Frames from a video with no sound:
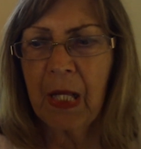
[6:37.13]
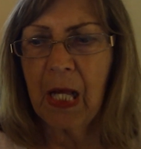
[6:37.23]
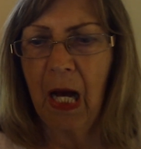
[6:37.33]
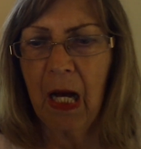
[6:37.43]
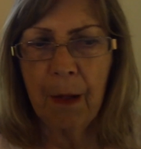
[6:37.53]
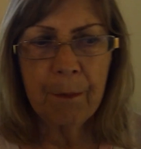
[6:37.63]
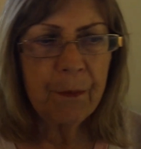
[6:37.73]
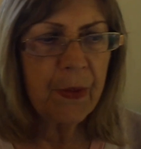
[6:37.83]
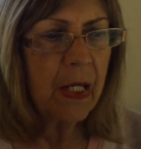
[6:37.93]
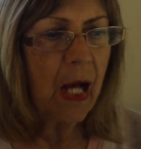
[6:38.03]

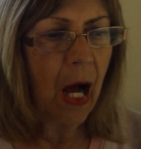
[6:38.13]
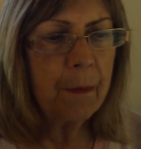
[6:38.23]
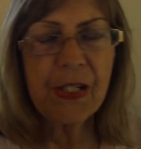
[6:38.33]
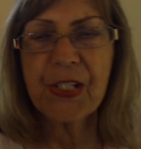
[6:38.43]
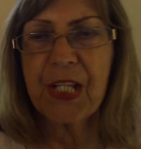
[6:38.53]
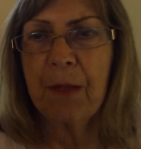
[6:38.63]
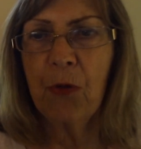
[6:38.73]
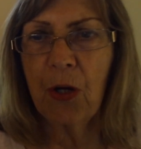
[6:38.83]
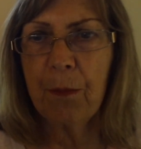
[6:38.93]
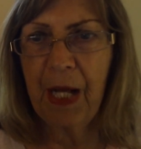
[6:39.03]
I'm going to say
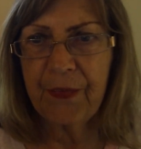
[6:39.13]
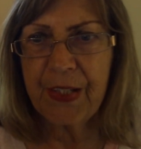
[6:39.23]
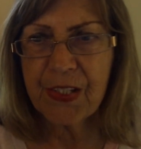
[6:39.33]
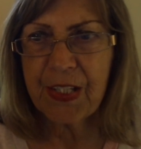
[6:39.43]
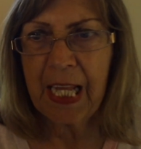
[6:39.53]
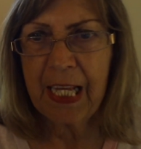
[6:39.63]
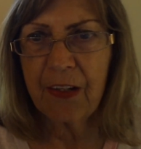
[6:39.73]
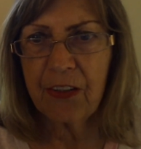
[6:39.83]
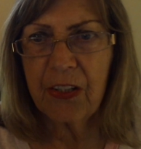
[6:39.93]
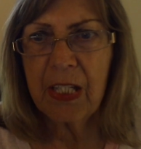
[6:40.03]
more about this
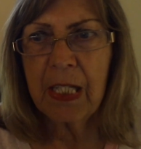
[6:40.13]
later.